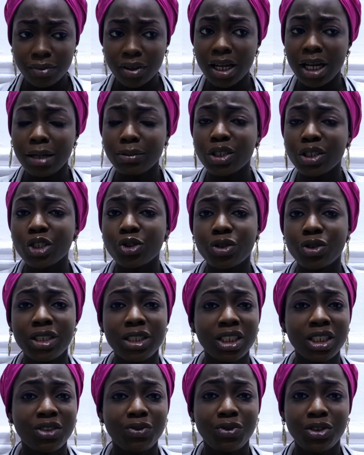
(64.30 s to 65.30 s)
I'm just doing
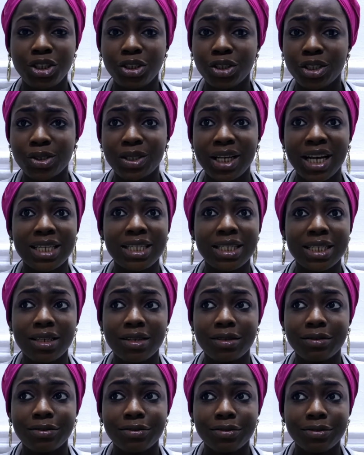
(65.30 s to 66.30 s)
this video. It's not as
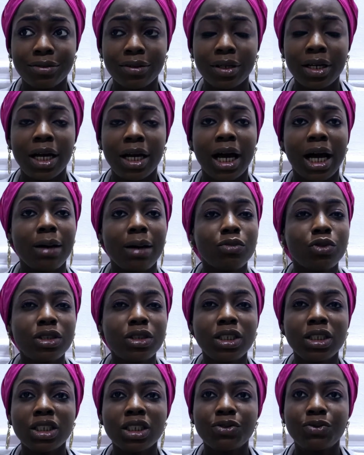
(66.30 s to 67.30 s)
if I'm doing
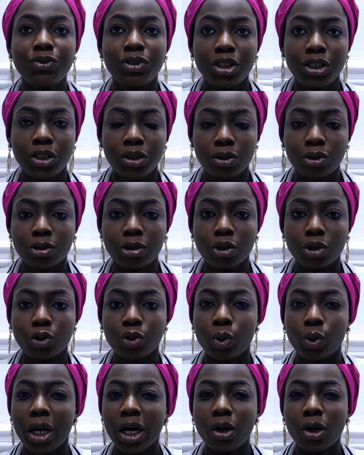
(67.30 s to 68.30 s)
this video
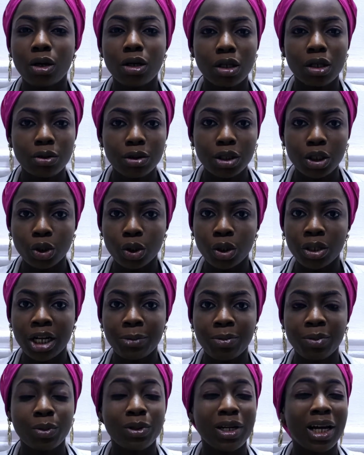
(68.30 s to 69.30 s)
to encourage other
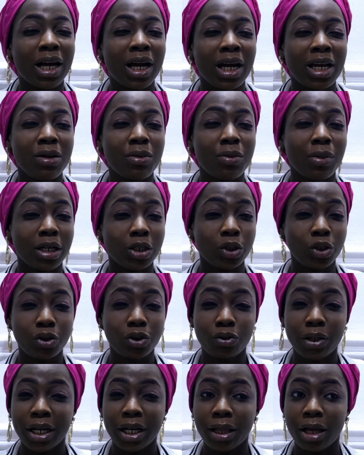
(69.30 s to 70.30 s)
people that are in my shoe
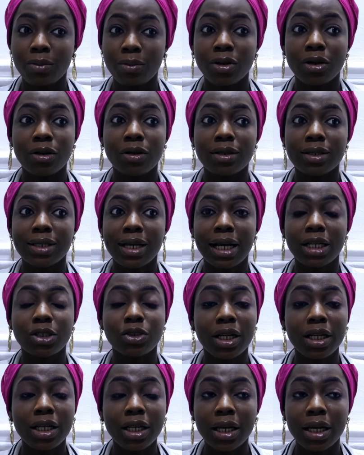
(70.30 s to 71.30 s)
right now, because
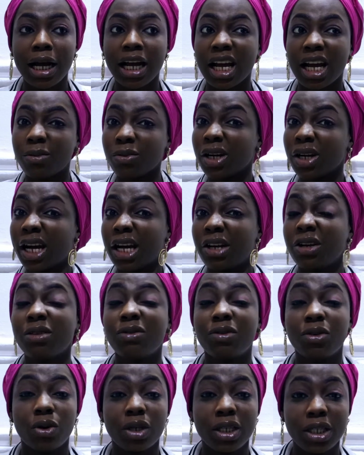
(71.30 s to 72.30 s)
actually I am kind
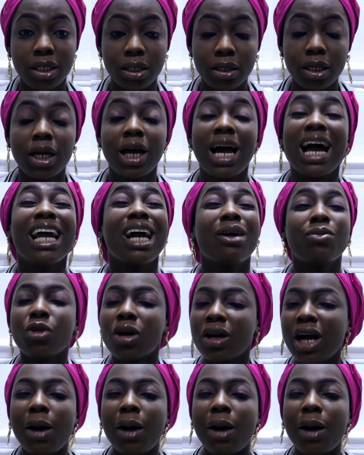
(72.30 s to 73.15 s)
of lucky. I'm